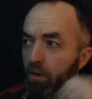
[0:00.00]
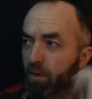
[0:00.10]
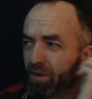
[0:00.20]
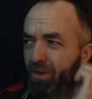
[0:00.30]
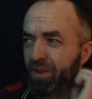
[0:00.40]

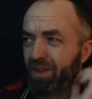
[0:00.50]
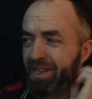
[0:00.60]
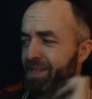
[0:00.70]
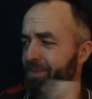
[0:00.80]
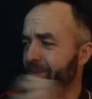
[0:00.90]

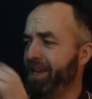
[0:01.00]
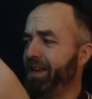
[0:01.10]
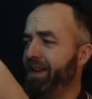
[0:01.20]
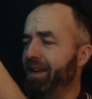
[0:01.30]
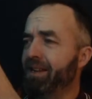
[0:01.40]
Goodness me,
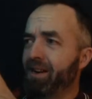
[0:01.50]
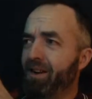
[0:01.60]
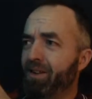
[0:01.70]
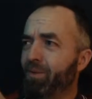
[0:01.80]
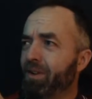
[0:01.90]
it's
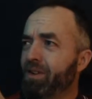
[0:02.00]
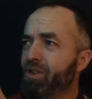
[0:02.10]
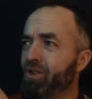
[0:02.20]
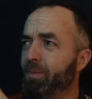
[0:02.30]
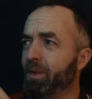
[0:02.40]
hard work
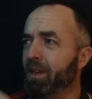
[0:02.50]
streaming.